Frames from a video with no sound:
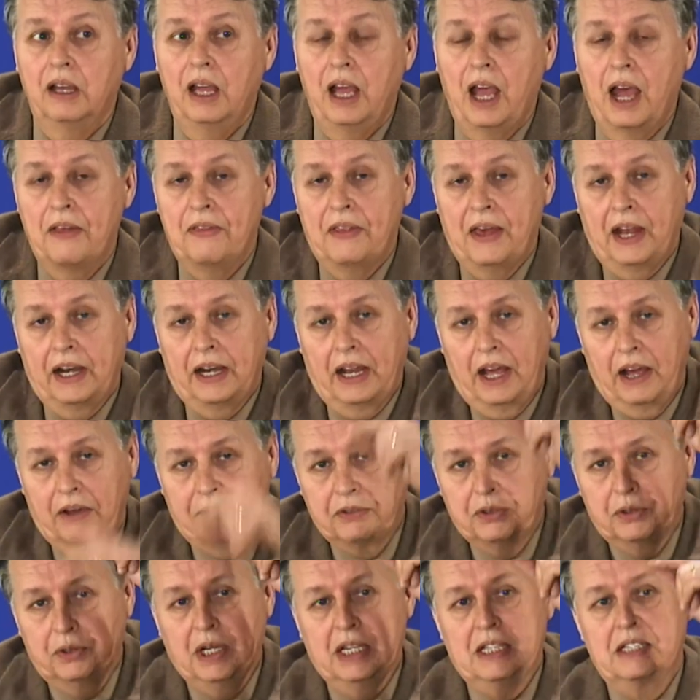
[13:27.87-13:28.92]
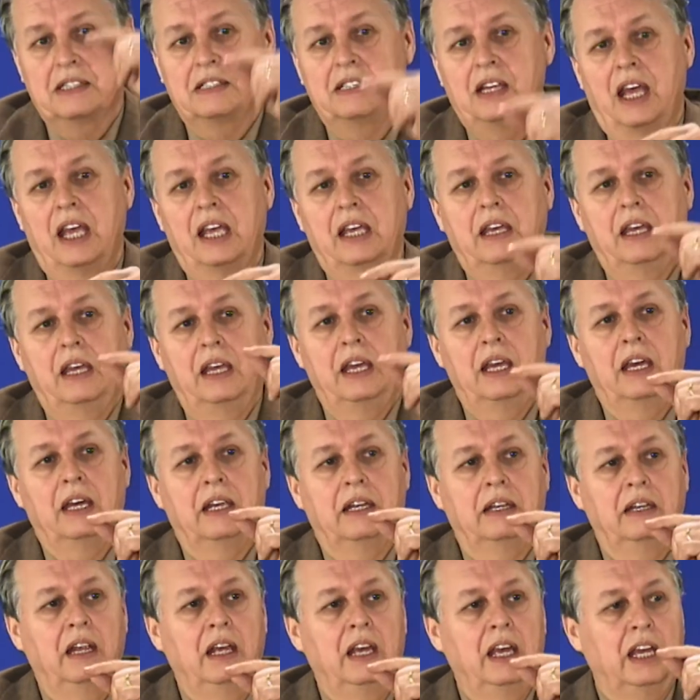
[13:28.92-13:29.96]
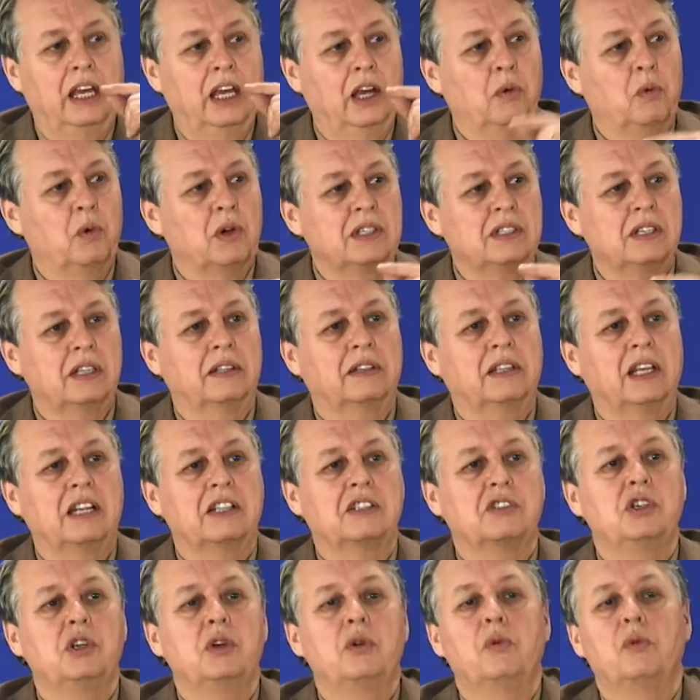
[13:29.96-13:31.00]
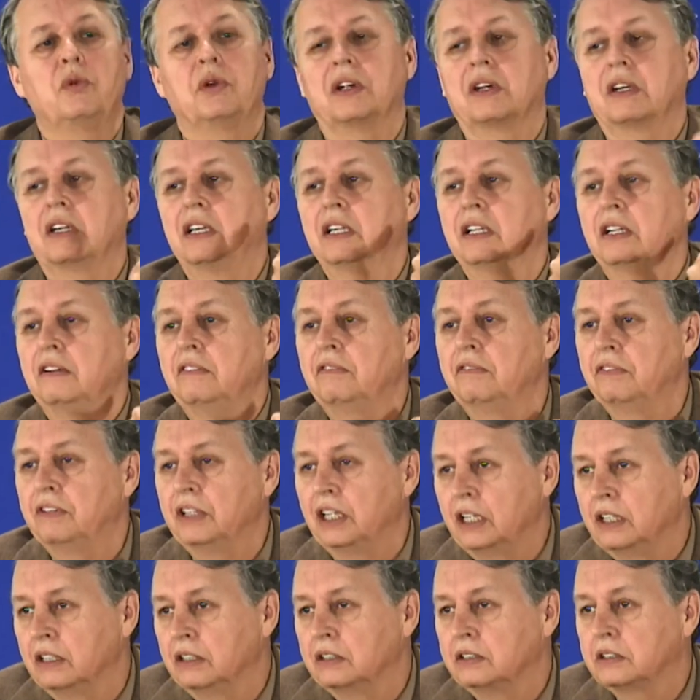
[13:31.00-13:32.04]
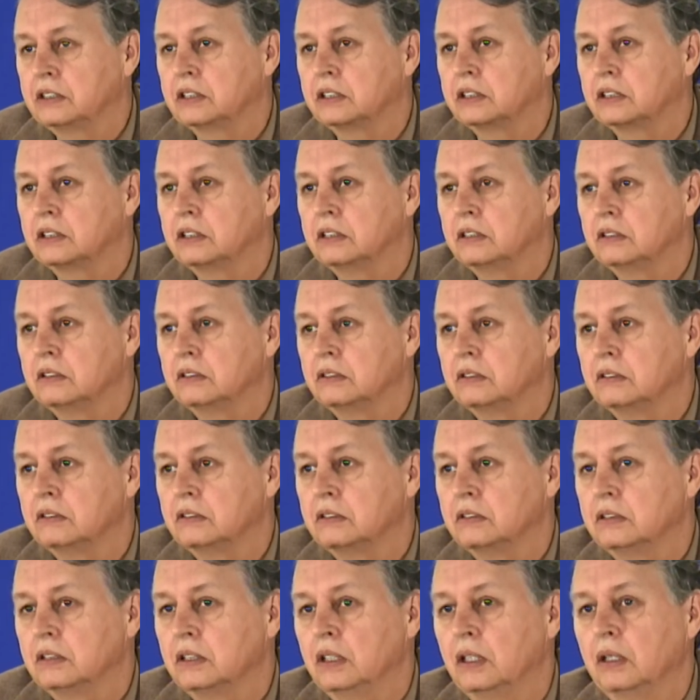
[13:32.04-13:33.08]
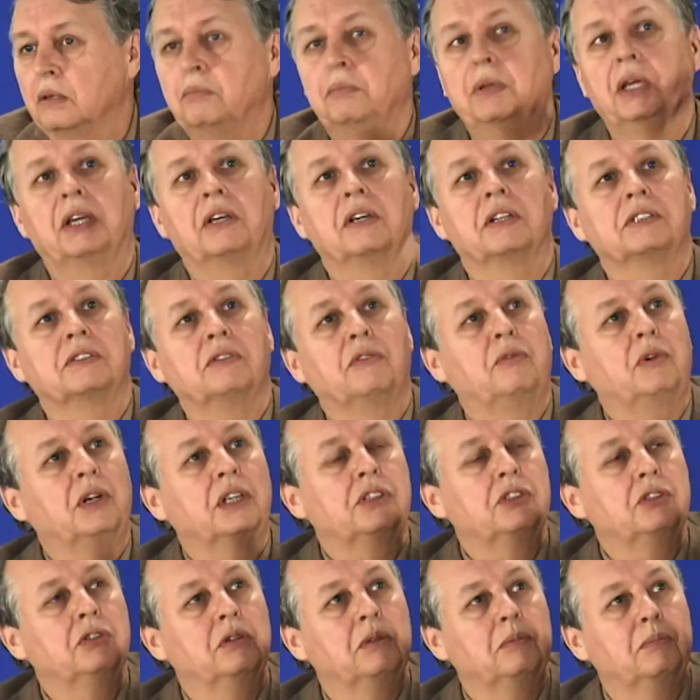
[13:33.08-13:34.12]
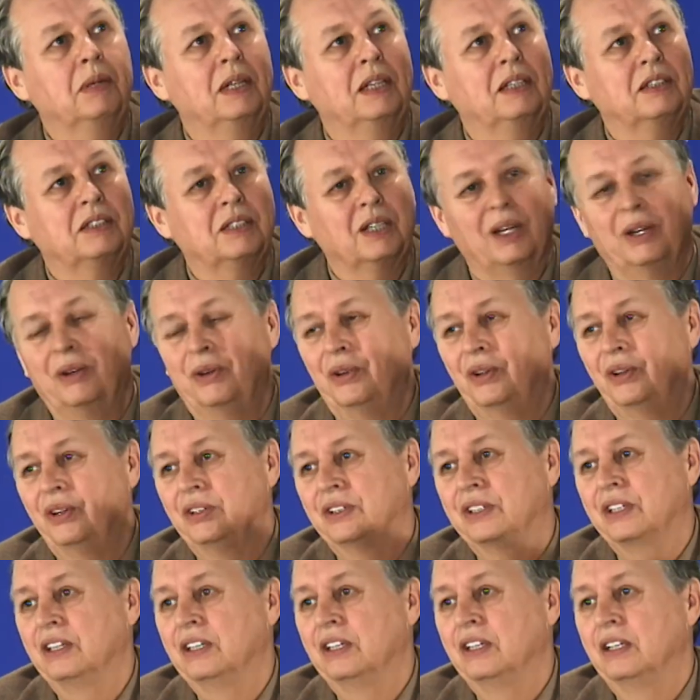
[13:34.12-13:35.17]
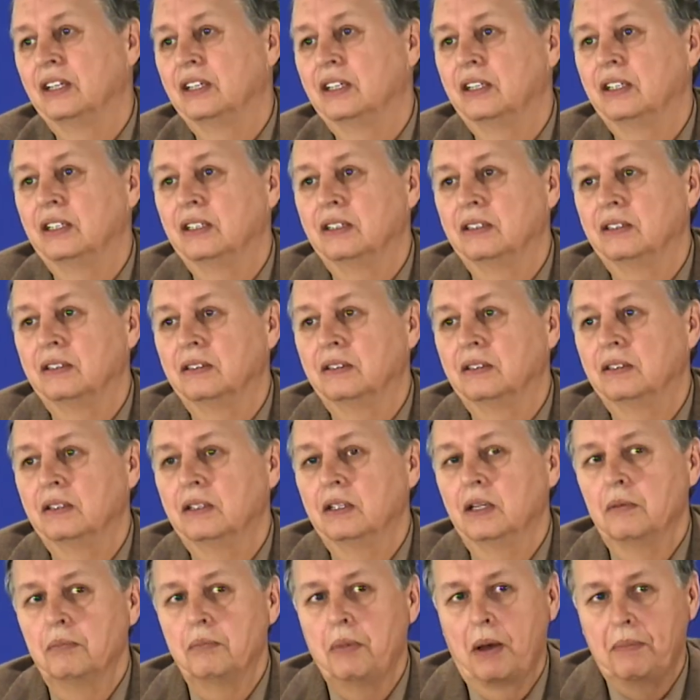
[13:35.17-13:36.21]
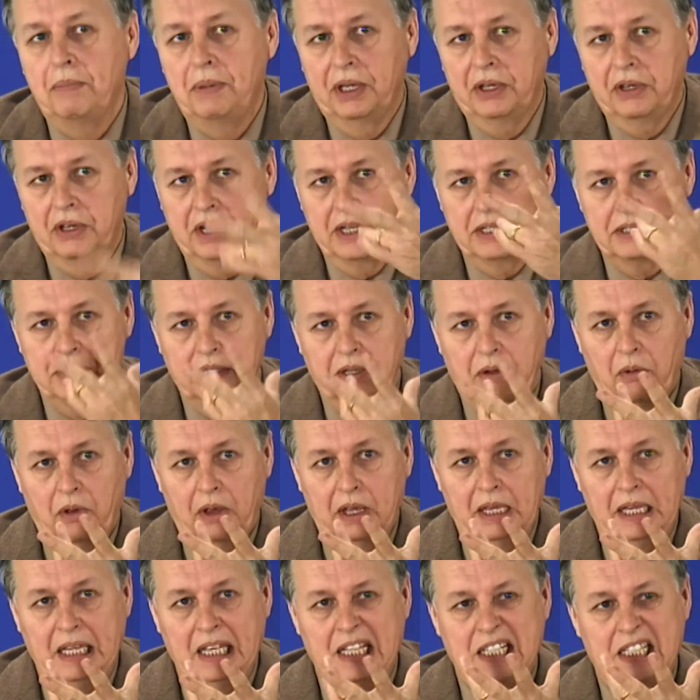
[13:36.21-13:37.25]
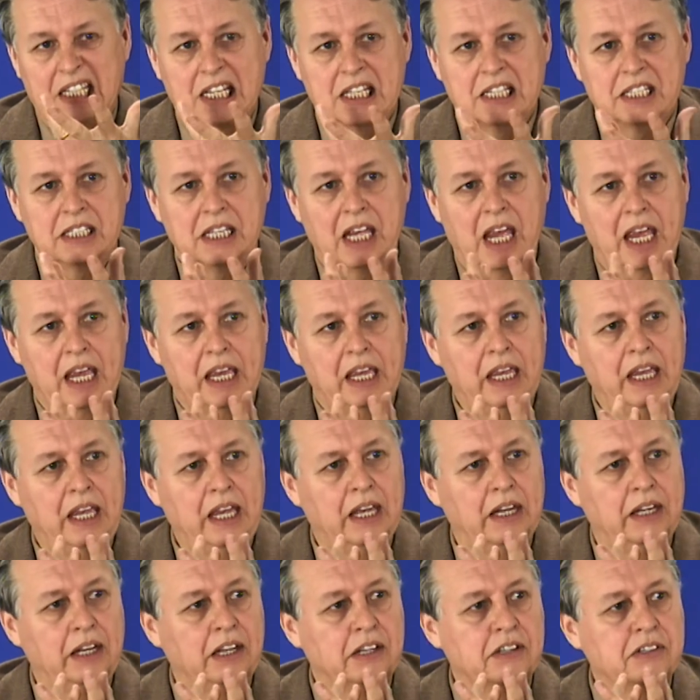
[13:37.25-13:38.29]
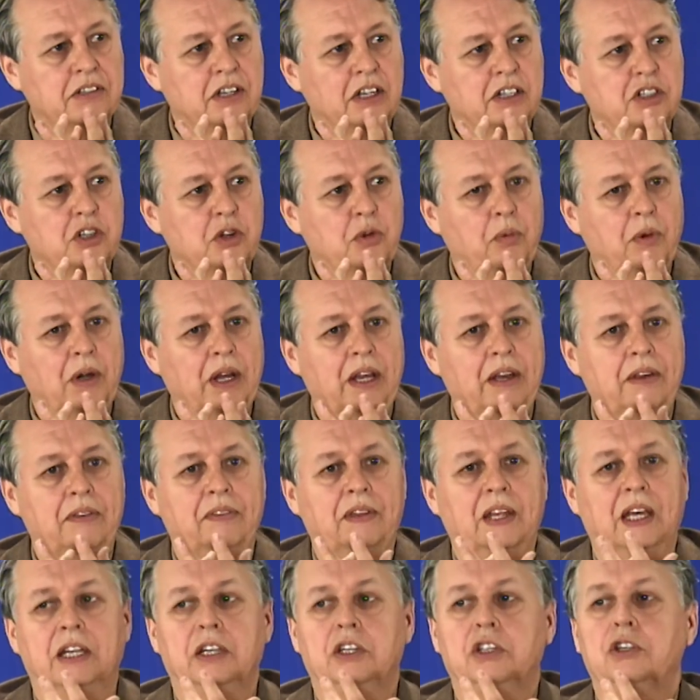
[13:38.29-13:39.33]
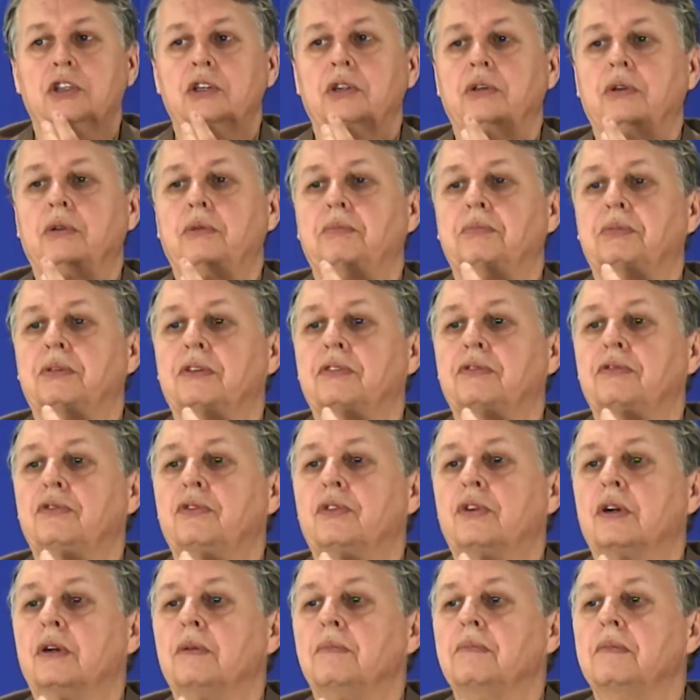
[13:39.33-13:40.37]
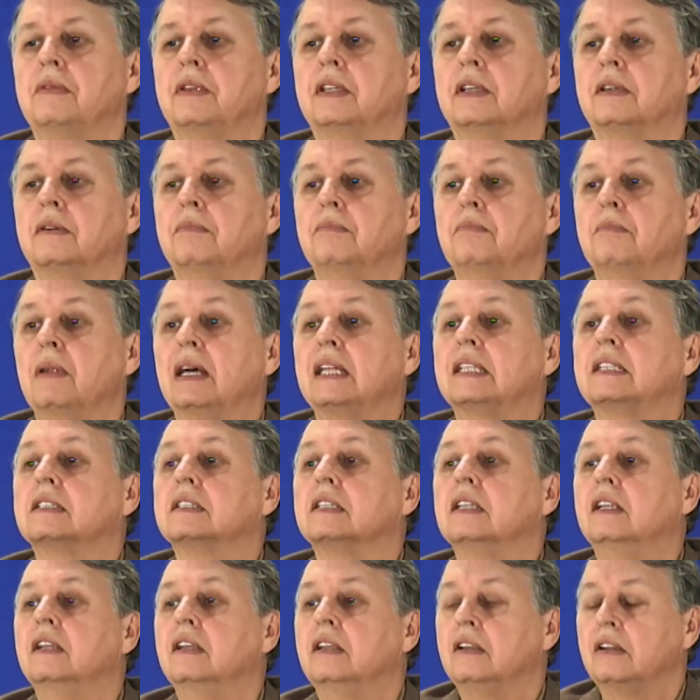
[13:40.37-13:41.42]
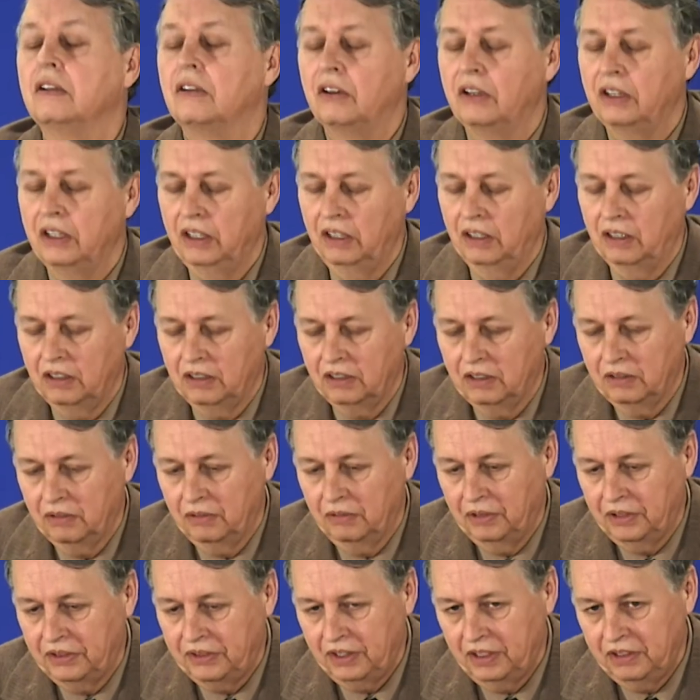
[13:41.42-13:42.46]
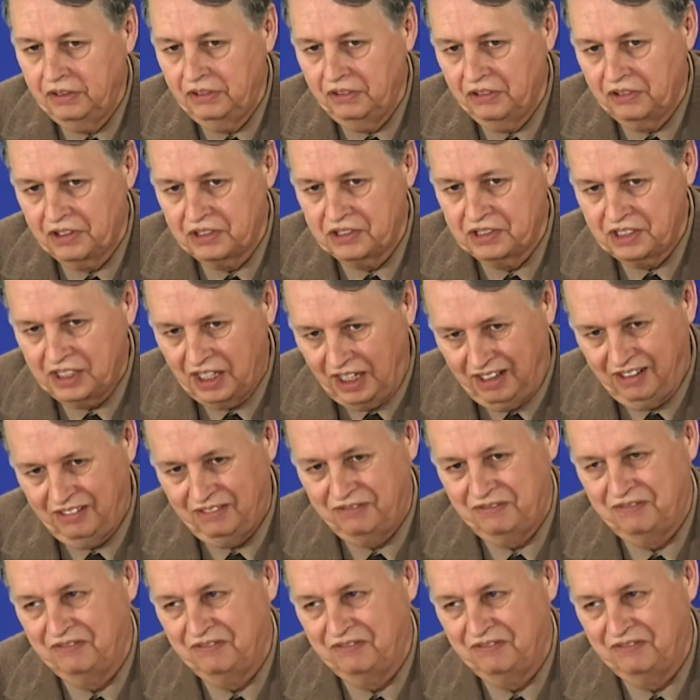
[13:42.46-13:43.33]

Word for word: And that after it sank in, it wasn't that you were convinced because of what you had been told, but because it sank in such a way that you performed the metanoia within yourself,